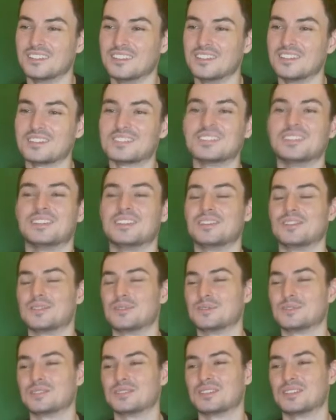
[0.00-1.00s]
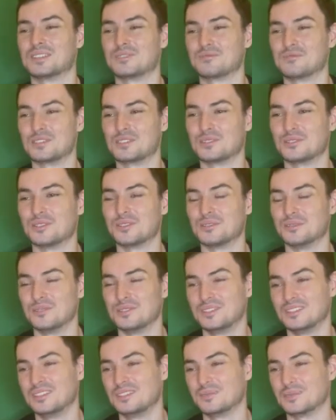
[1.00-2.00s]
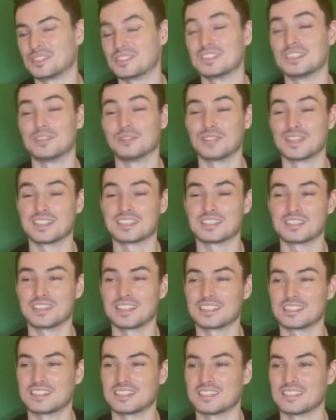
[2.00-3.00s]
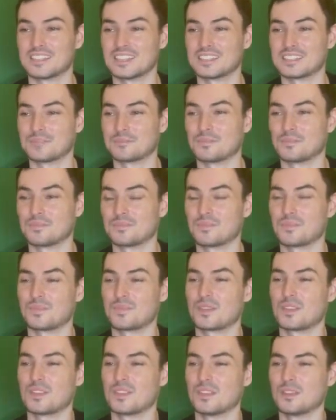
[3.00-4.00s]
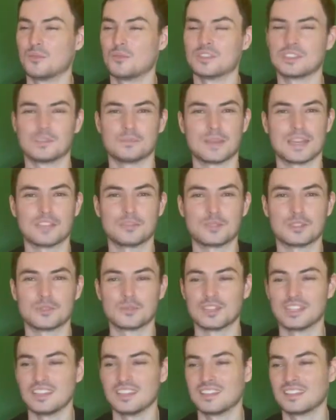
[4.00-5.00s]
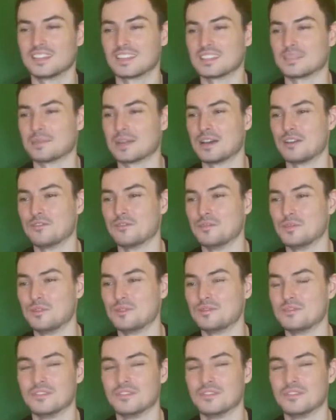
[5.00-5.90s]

No, it's not. No, of course it's not. It's recoil. But still, that's a. What is it? Base 120. That's a powerful move.